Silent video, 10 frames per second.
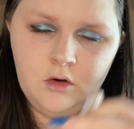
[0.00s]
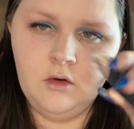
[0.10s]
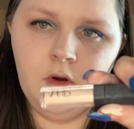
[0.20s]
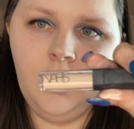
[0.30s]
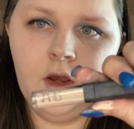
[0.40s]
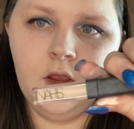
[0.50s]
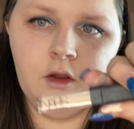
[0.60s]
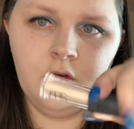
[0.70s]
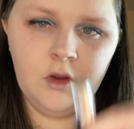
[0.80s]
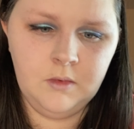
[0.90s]
Radiant
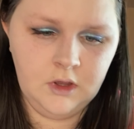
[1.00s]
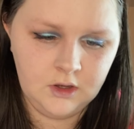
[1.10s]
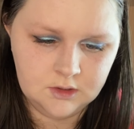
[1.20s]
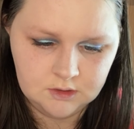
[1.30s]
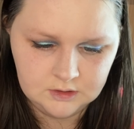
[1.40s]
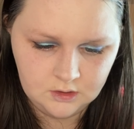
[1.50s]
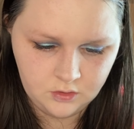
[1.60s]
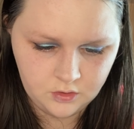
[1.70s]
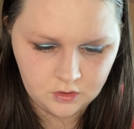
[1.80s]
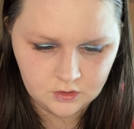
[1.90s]
Creamy
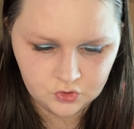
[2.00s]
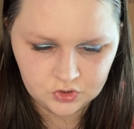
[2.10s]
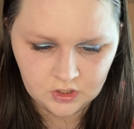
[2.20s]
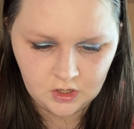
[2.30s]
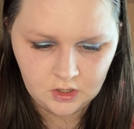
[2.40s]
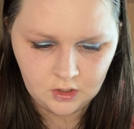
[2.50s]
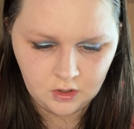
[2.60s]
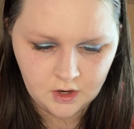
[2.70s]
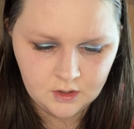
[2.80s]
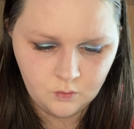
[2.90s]
Concealer in the shade
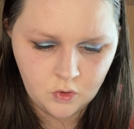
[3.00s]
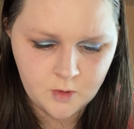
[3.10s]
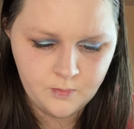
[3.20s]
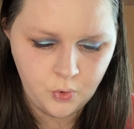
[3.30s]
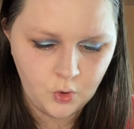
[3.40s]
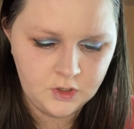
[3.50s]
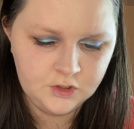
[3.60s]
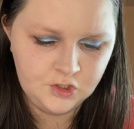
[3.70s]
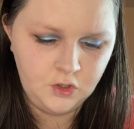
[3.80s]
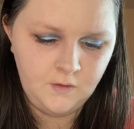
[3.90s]
Light
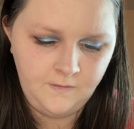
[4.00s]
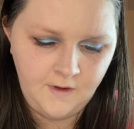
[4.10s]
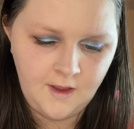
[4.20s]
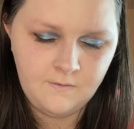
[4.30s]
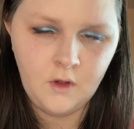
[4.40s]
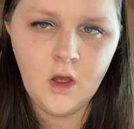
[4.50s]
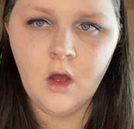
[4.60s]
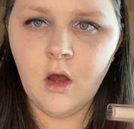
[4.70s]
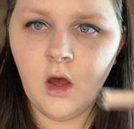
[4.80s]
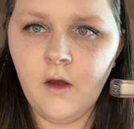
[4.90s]
1.25.
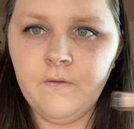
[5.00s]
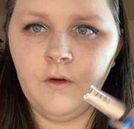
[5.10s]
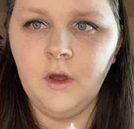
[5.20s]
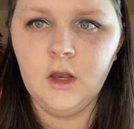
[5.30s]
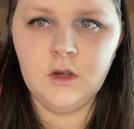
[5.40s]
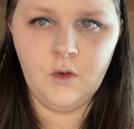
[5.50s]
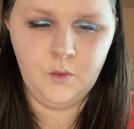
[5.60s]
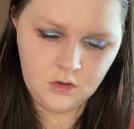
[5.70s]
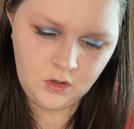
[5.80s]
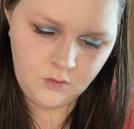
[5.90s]
Affogato.
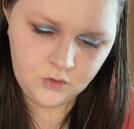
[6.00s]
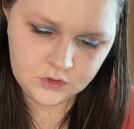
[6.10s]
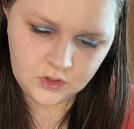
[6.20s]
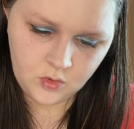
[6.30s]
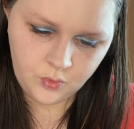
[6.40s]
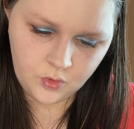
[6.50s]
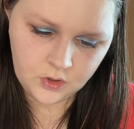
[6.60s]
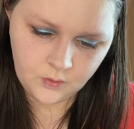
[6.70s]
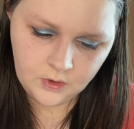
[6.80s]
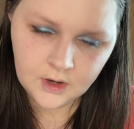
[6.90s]
And we're just gonna pour a
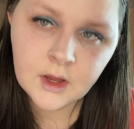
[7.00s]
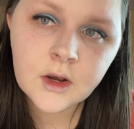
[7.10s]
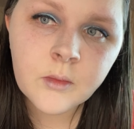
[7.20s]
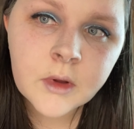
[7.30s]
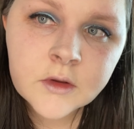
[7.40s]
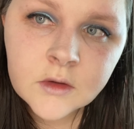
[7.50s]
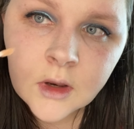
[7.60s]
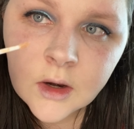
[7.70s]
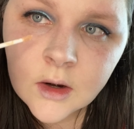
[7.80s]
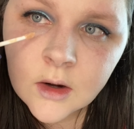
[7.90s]
little bit
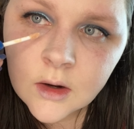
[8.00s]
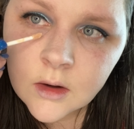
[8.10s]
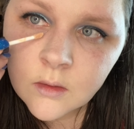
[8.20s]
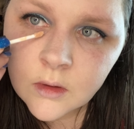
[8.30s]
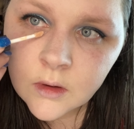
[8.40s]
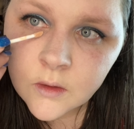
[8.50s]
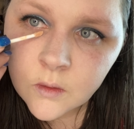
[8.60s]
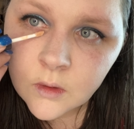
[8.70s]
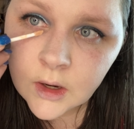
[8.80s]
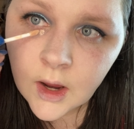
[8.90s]
there. I don't wanna go too
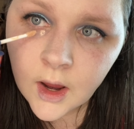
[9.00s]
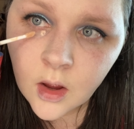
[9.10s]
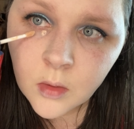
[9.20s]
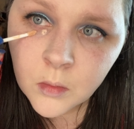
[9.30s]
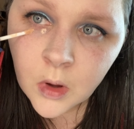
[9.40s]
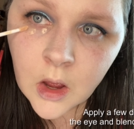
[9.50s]
ham.